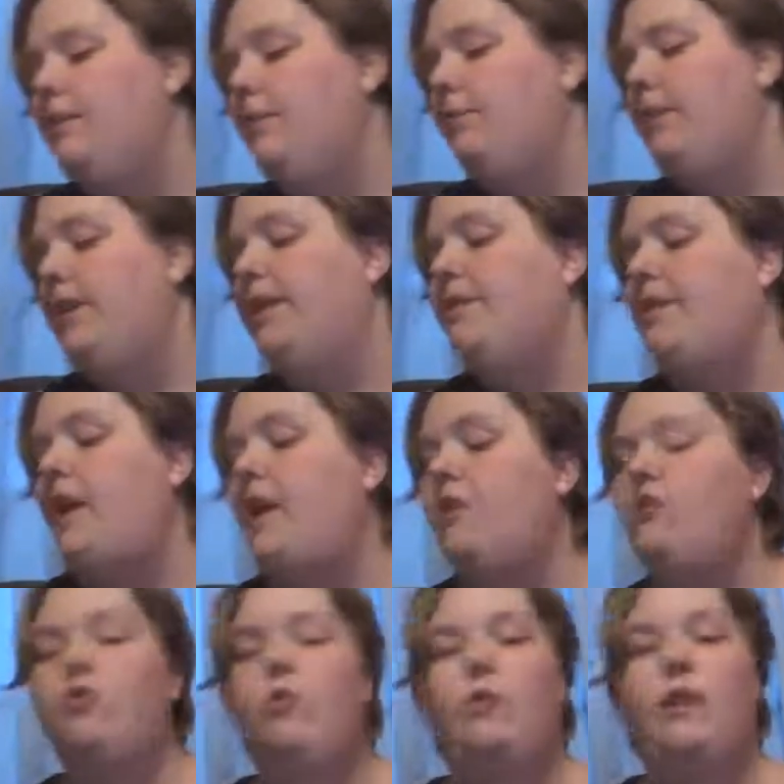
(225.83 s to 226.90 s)
because I
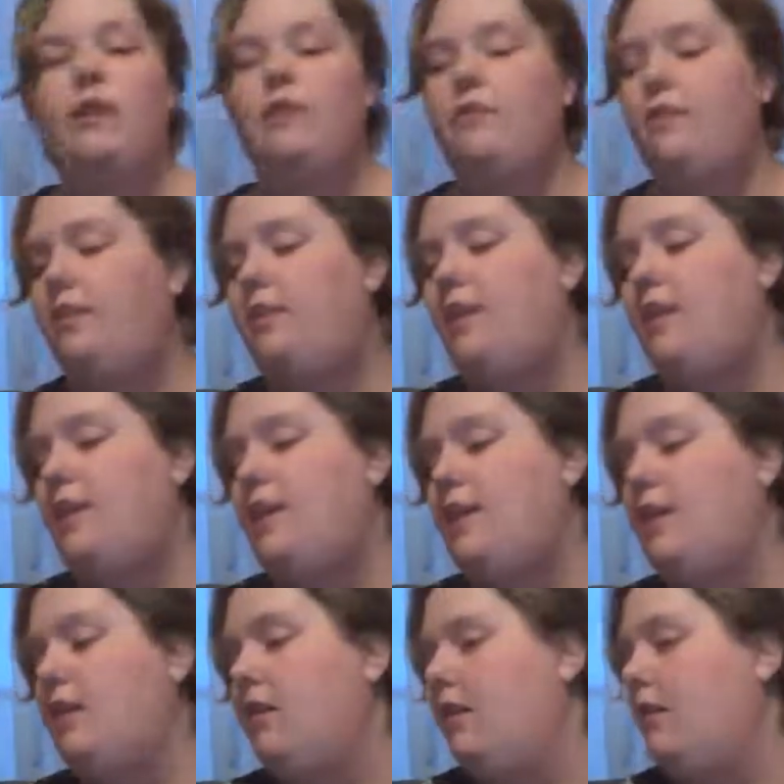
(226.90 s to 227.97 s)
joined
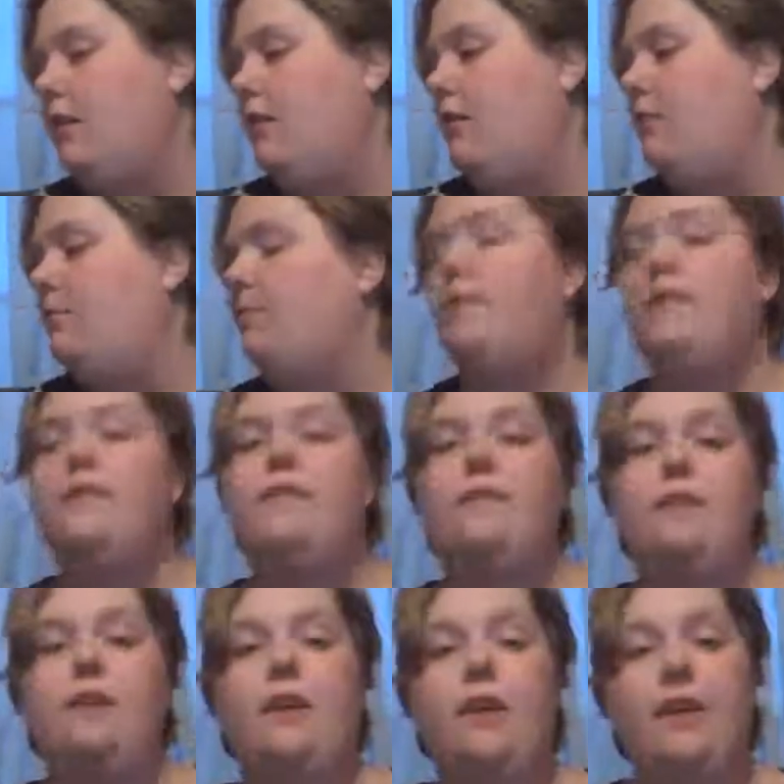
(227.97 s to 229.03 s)
the
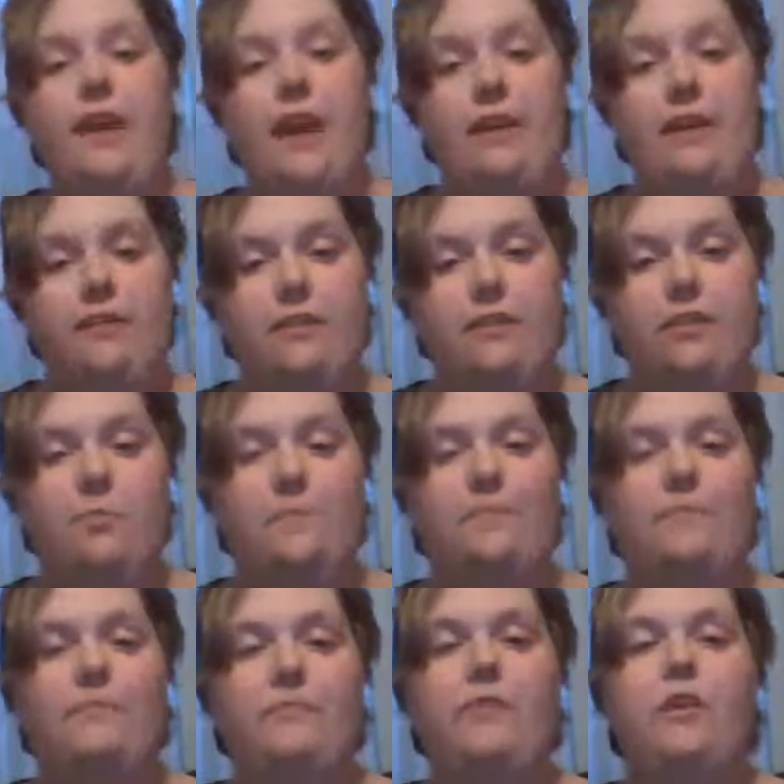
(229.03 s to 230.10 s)
CCC Connected,
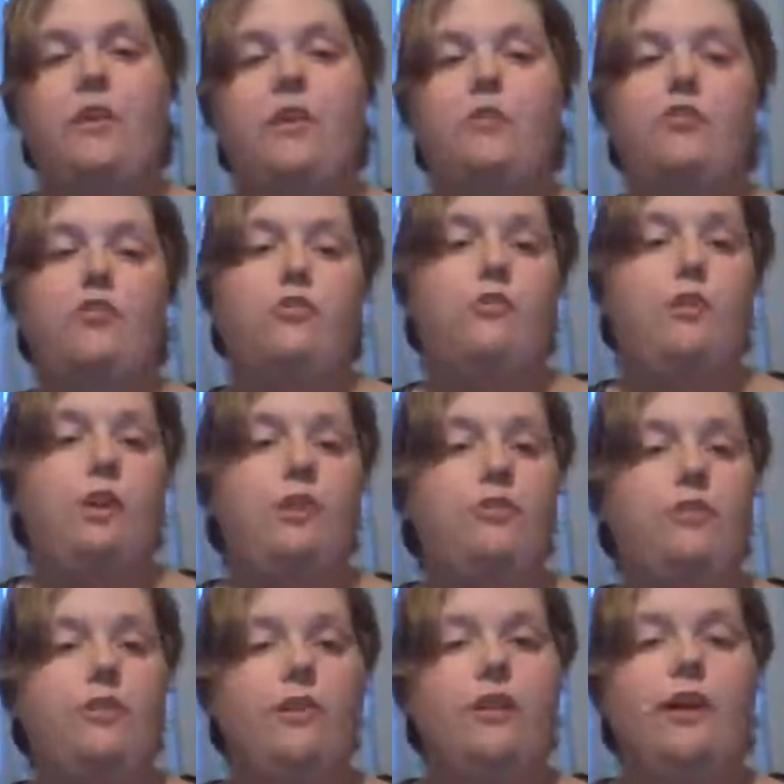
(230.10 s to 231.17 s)
which if you go
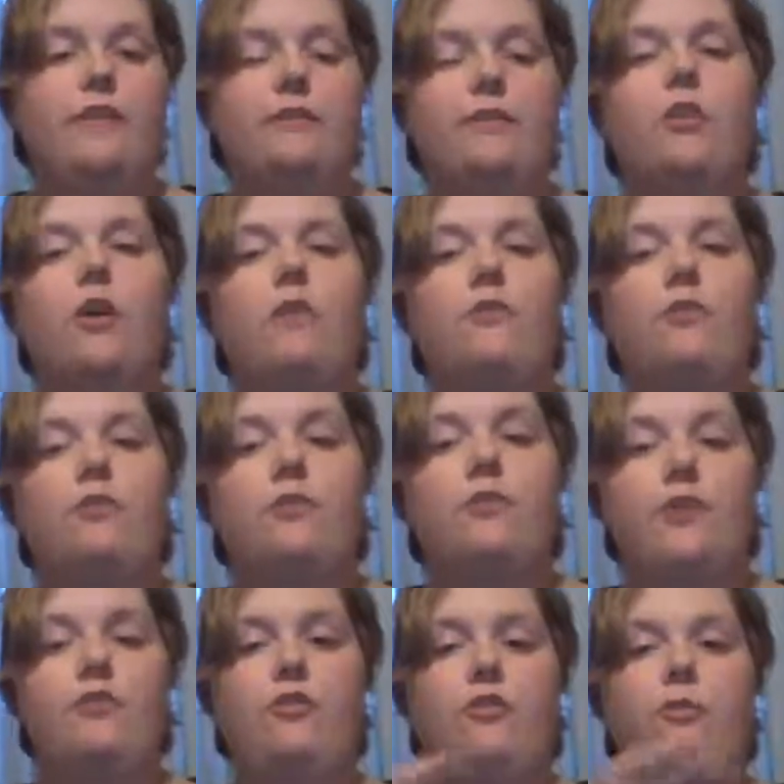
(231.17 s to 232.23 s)
to the Classical
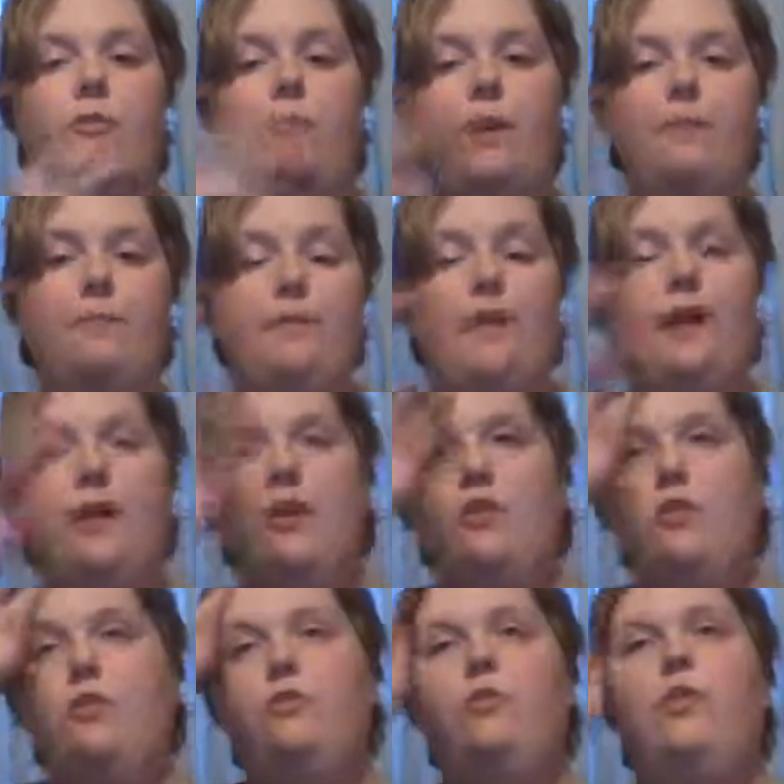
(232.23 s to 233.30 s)
Conversations website, you
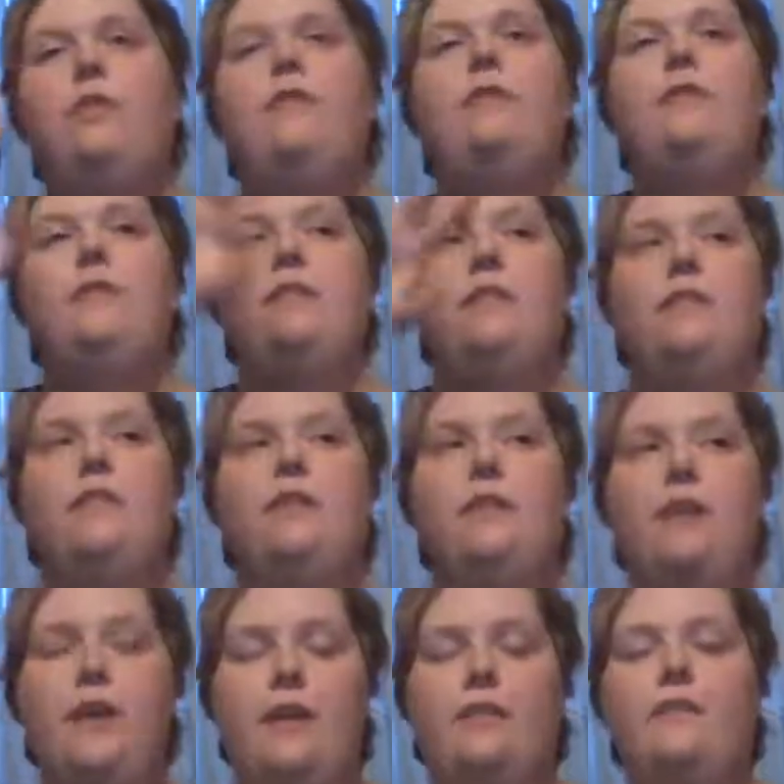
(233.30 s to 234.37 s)
can join CCC
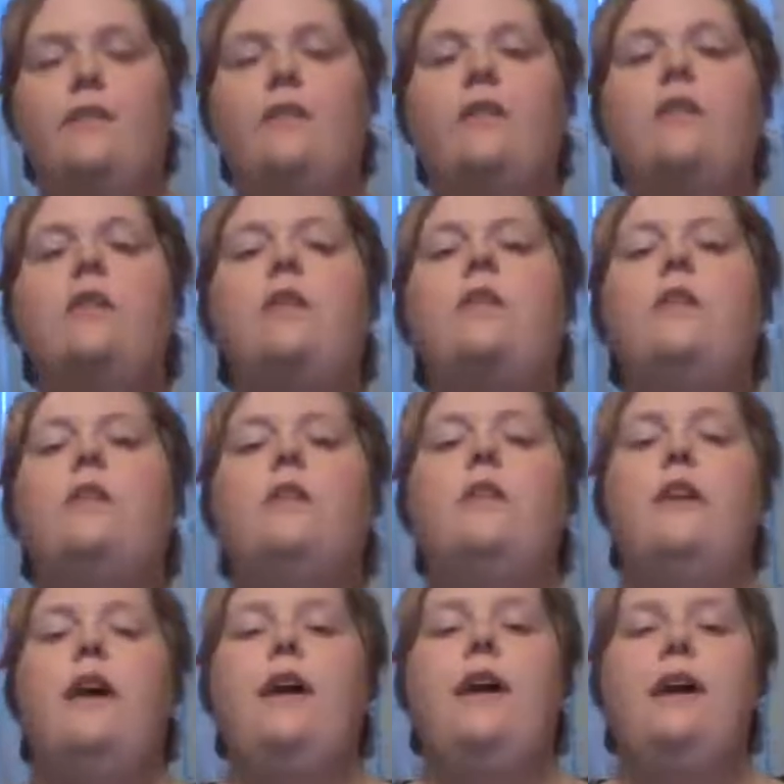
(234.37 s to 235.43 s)
Connected,
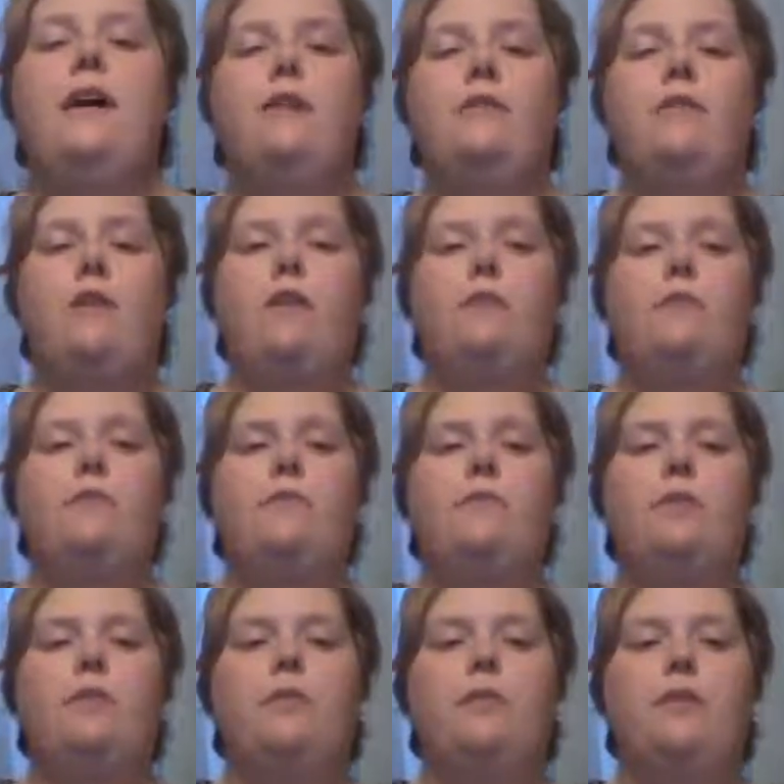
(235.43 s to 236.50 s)
and
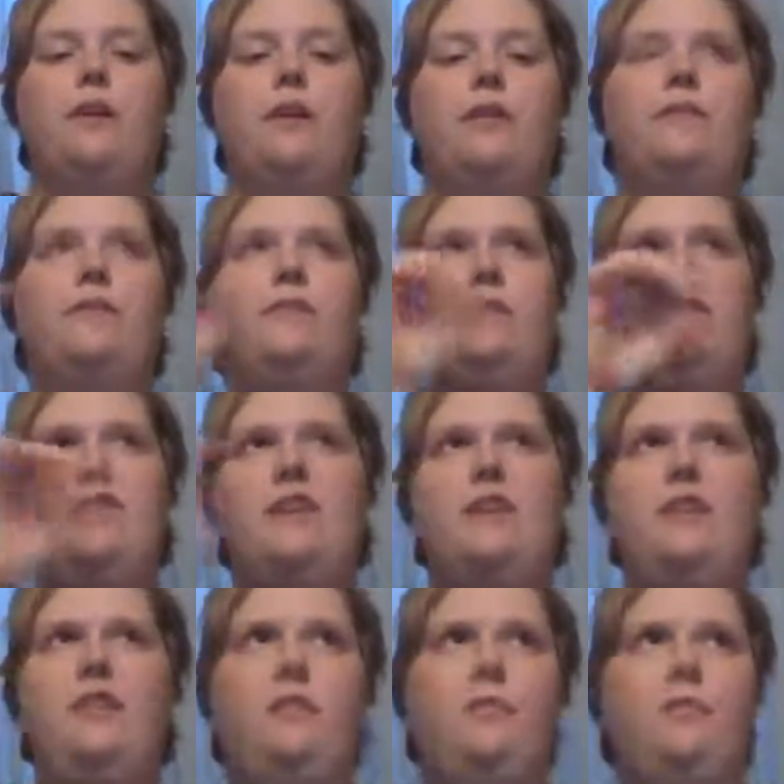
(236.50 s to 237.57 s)
it's
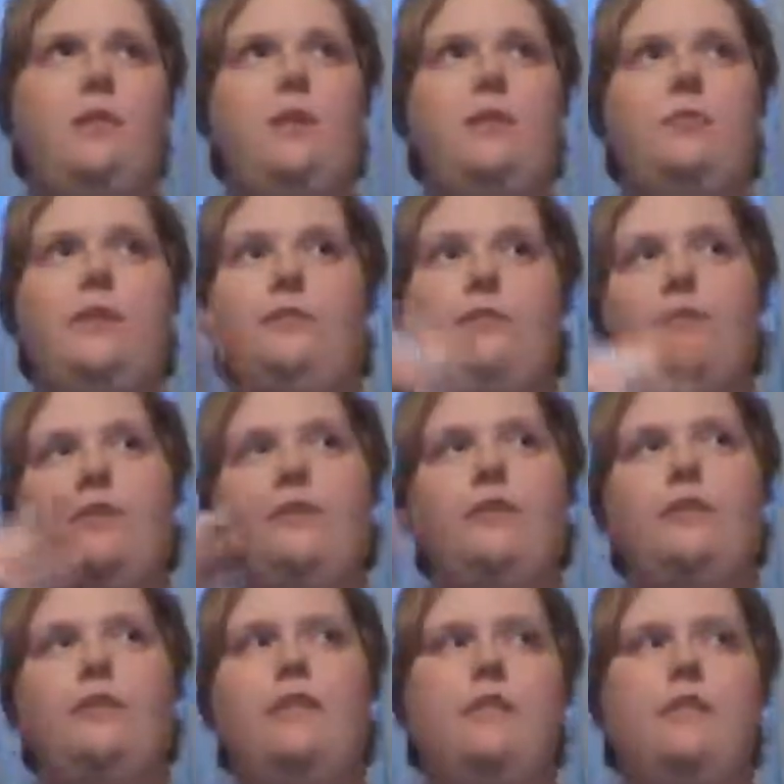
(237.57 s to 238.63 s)
C3, I believe,
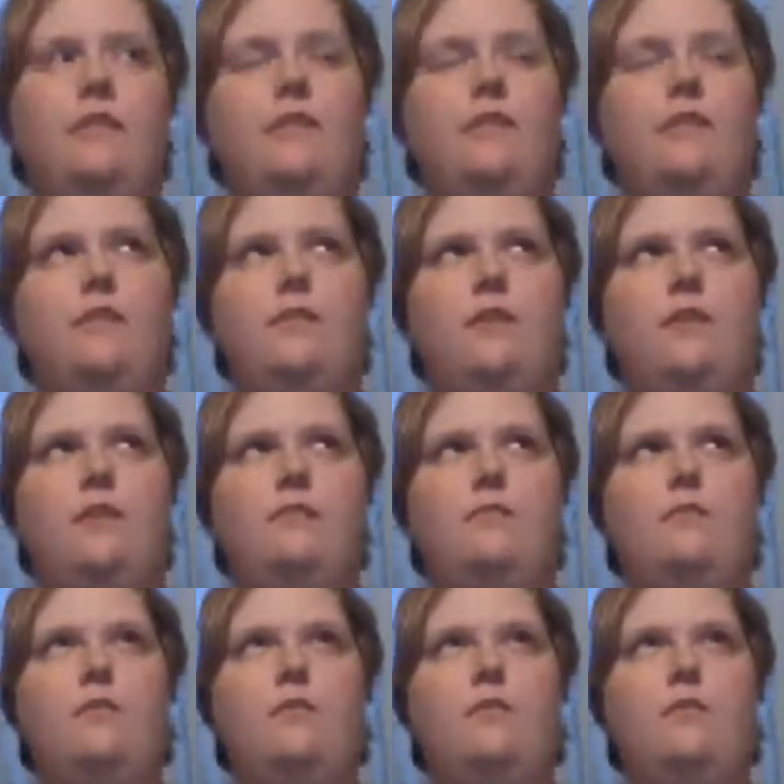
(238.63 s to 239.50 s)
CCC,